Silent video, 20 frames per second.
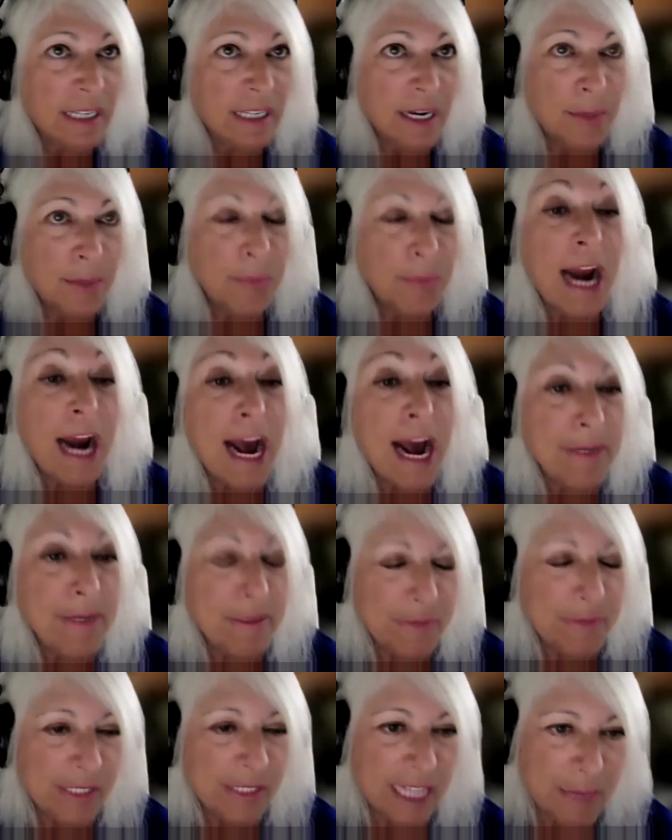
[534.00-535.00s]

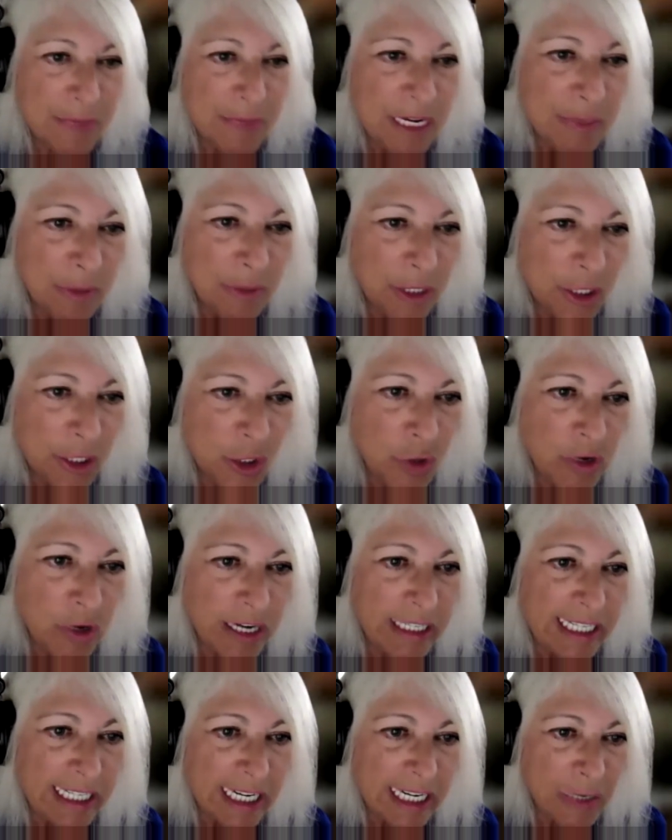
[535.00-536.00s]
problems that people are
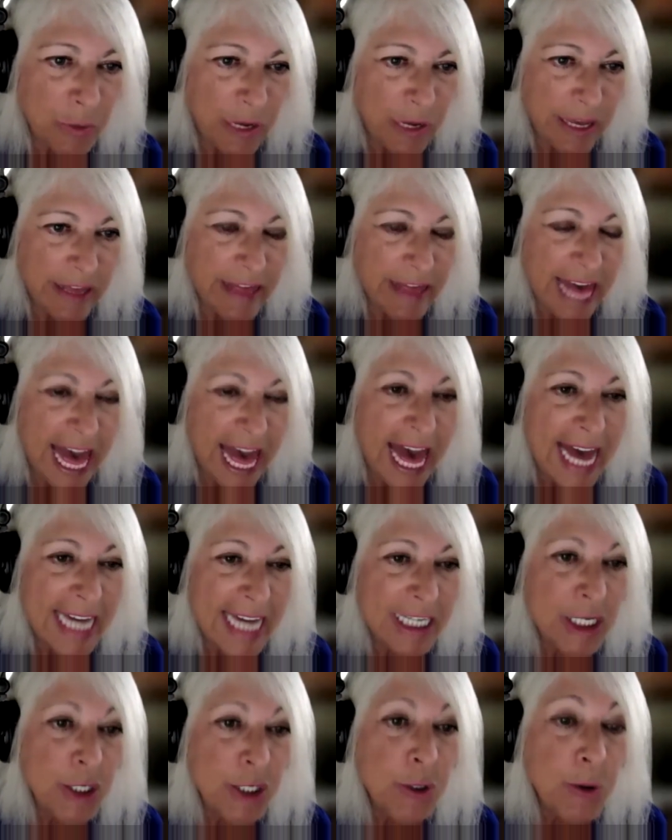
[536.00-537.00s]
struggling with, and
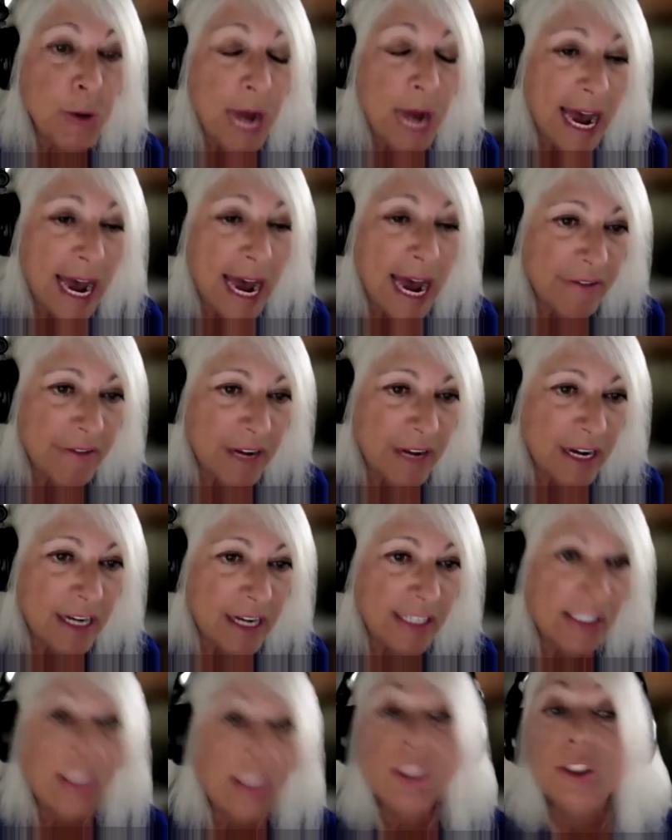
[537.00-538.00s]
you have a
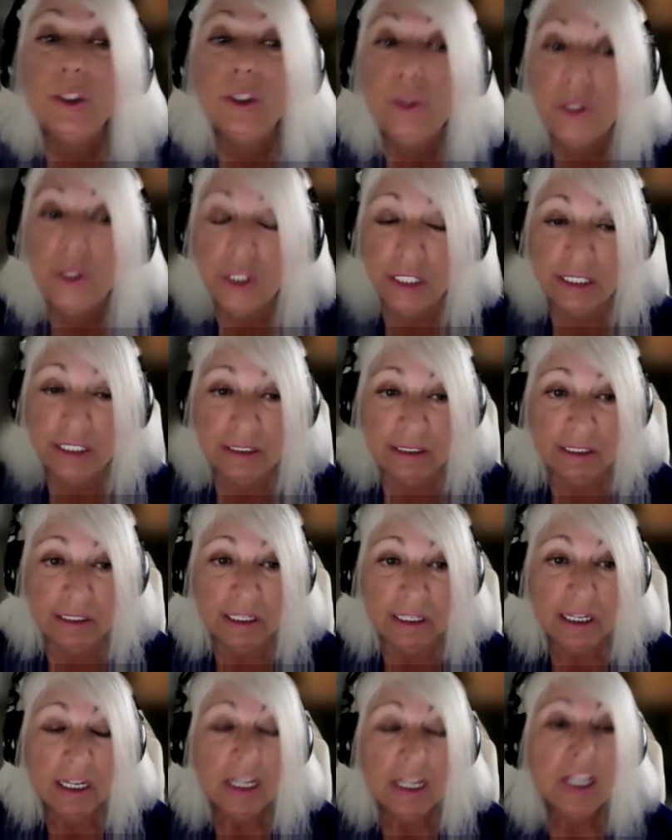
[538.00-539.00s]
solution
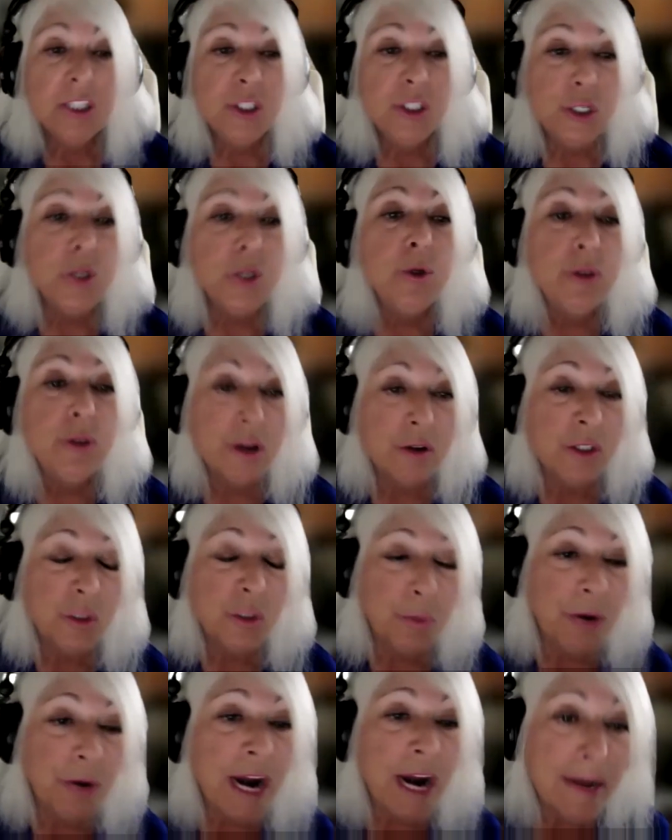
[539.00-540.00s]
to those
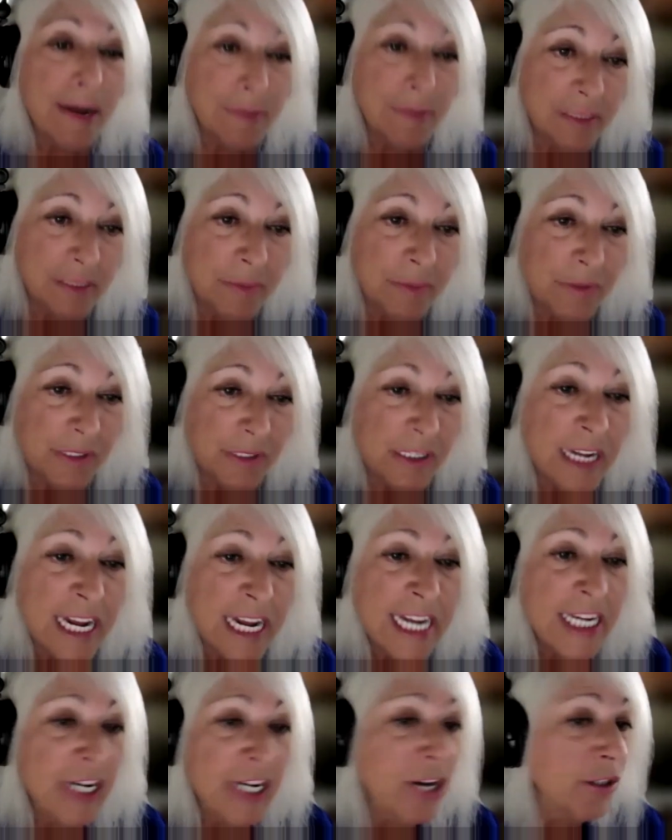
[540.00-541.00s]
problems,
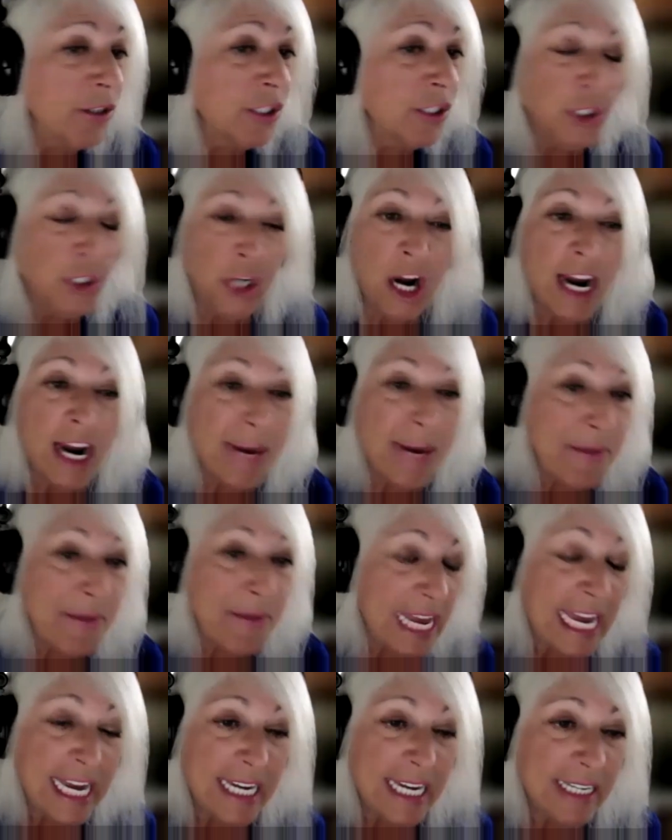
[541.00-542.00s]
to chime
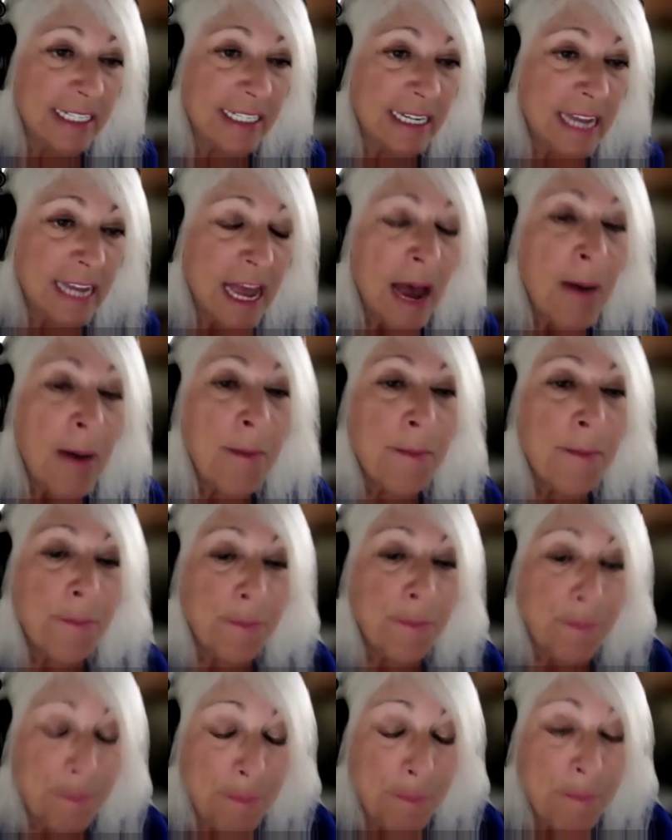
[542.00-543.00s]
in.
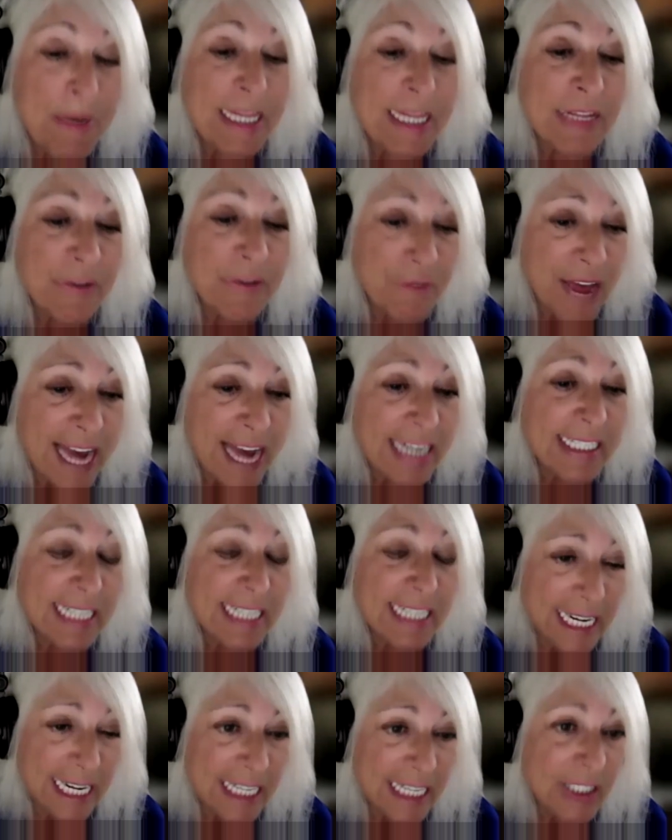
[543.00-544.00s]
But the fact is